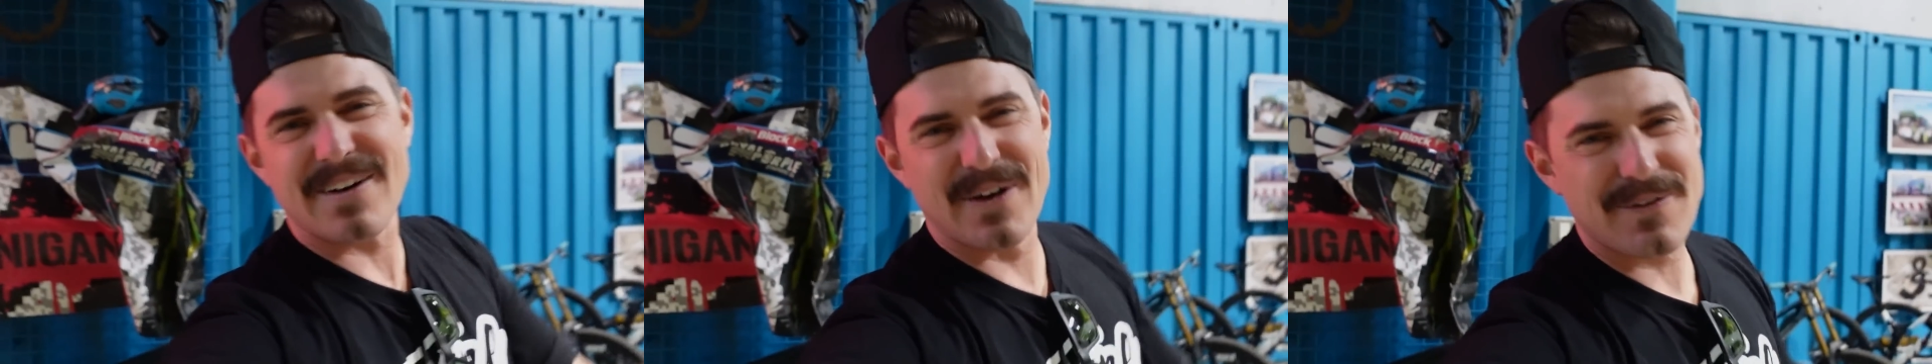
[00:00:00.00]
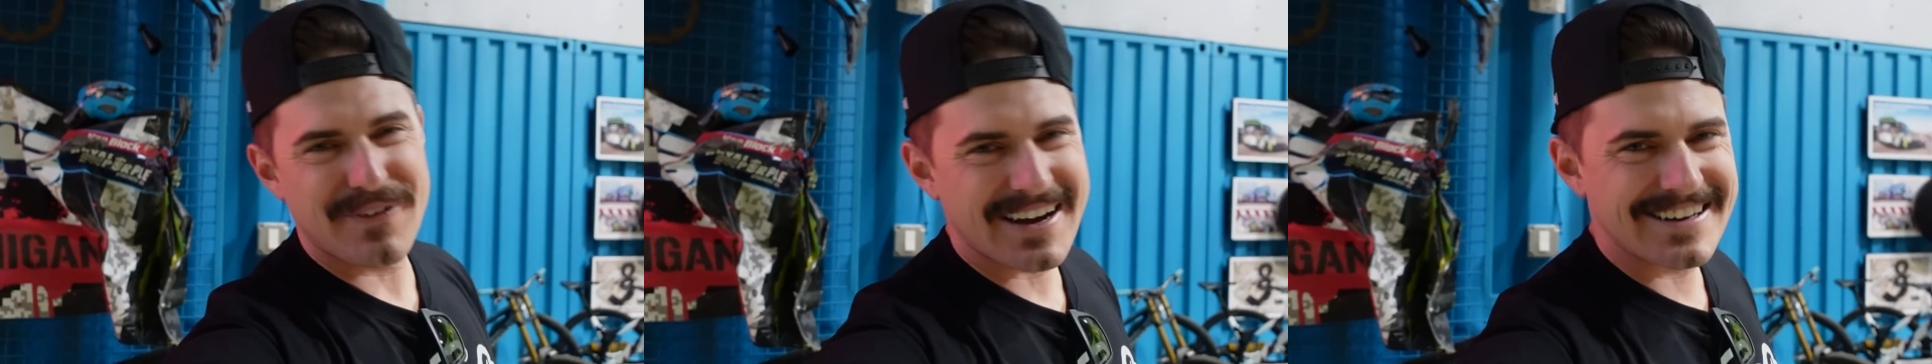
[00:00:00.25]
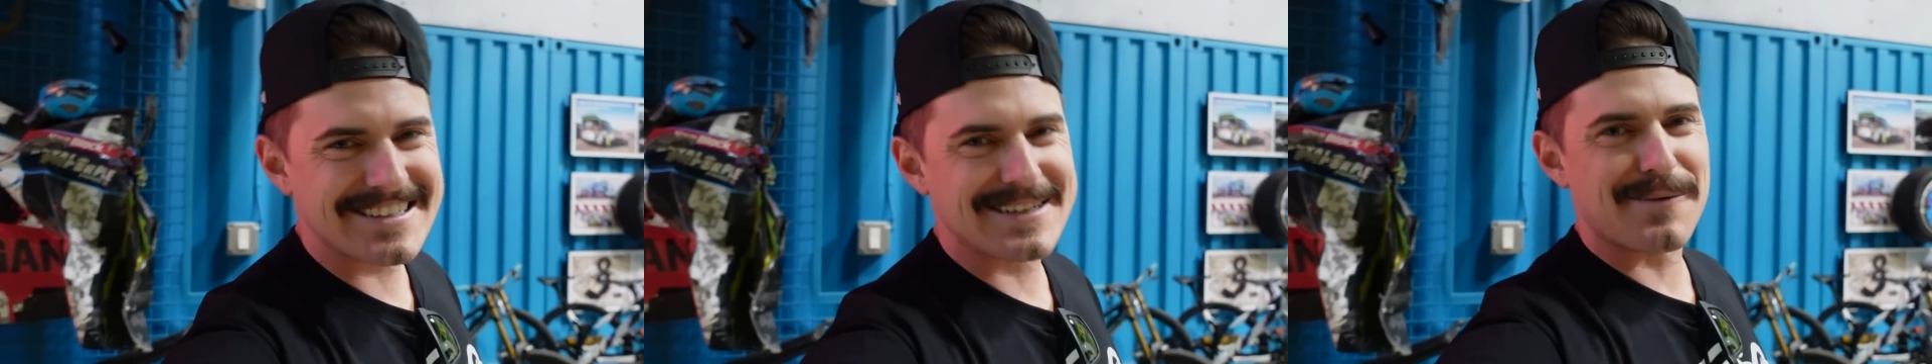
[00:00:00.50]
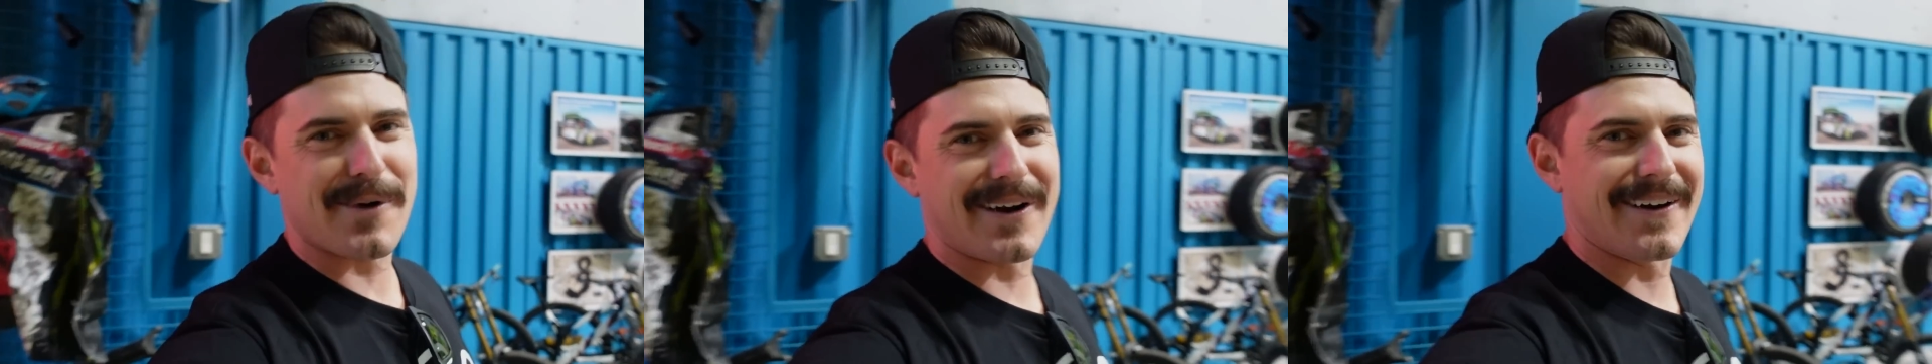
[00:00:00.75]
don't know, find it
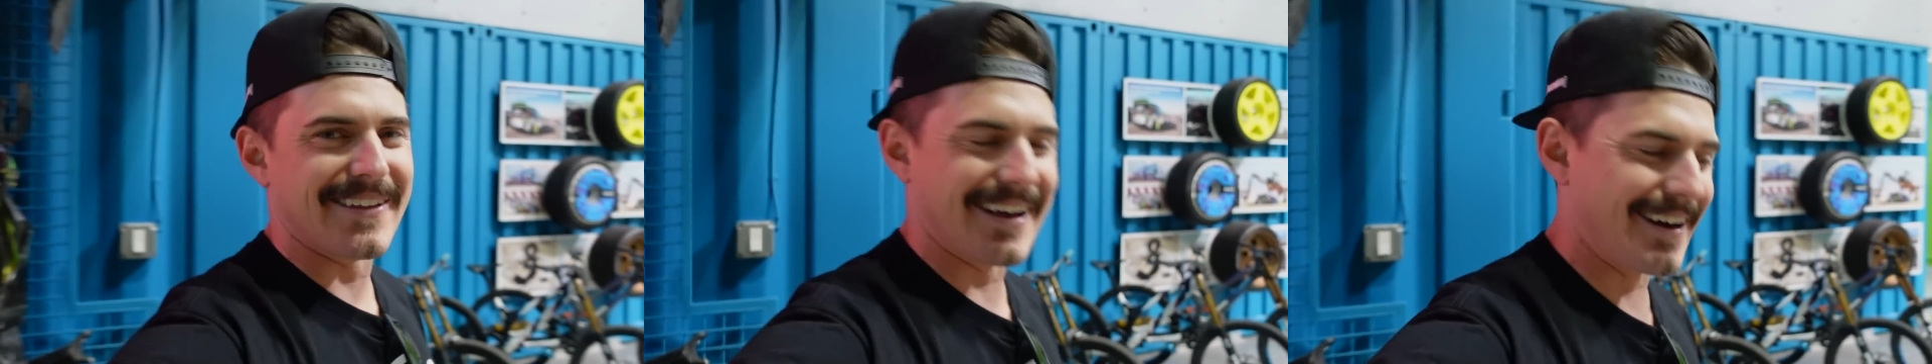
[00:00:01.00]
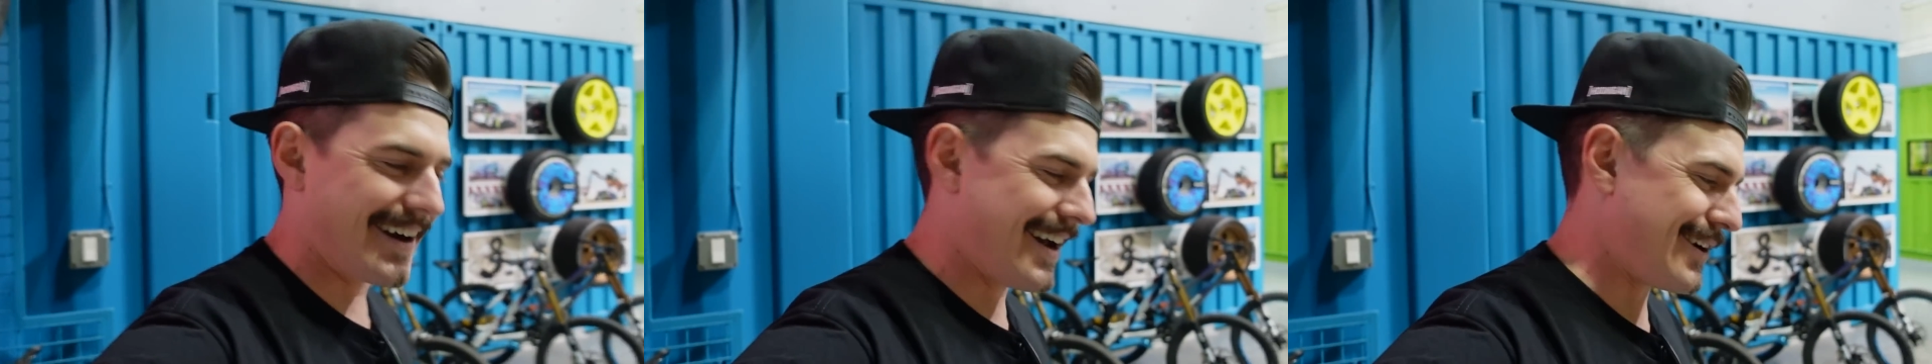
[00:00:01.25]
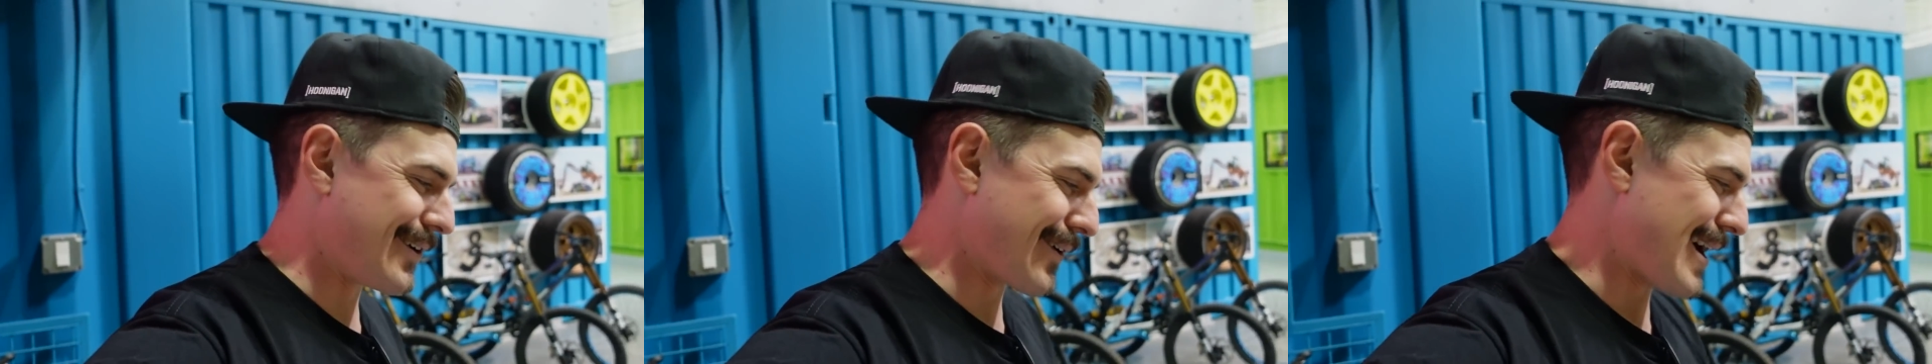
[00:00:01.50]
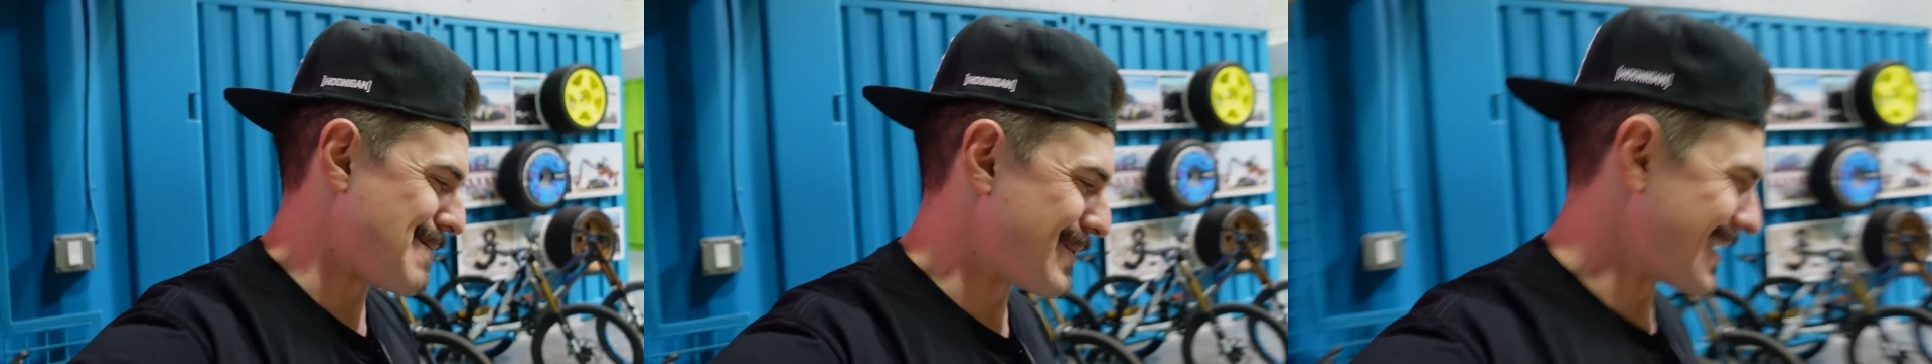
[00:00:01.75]
somewhere on the internet and
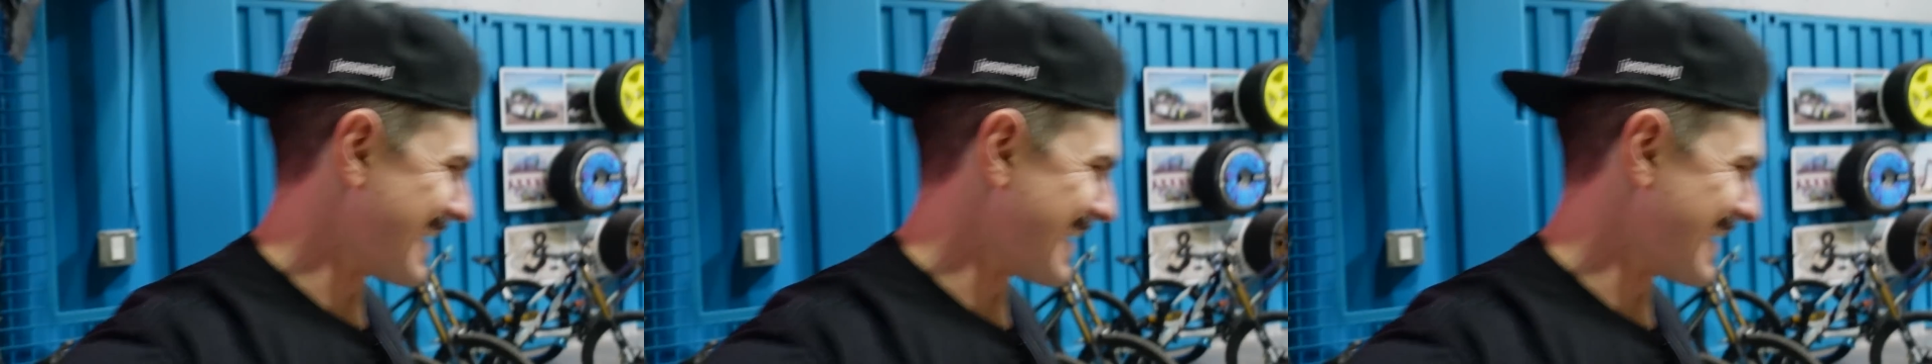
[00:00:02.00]
drop it